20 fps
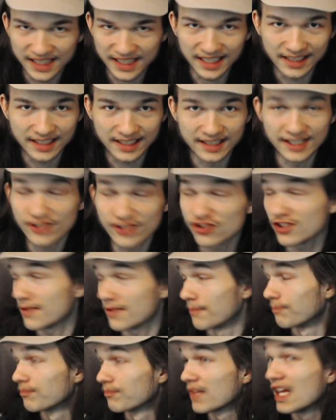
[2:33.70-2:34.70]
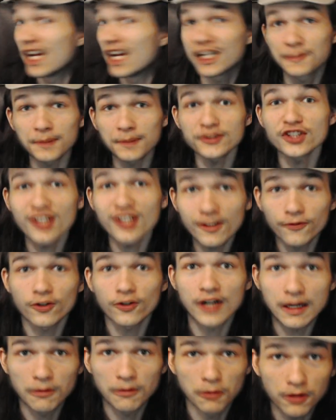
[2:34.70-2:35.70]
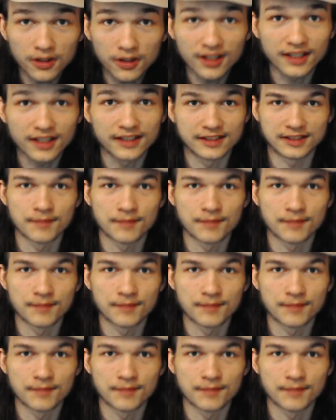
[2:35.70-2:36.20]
condition, especially for how old it is.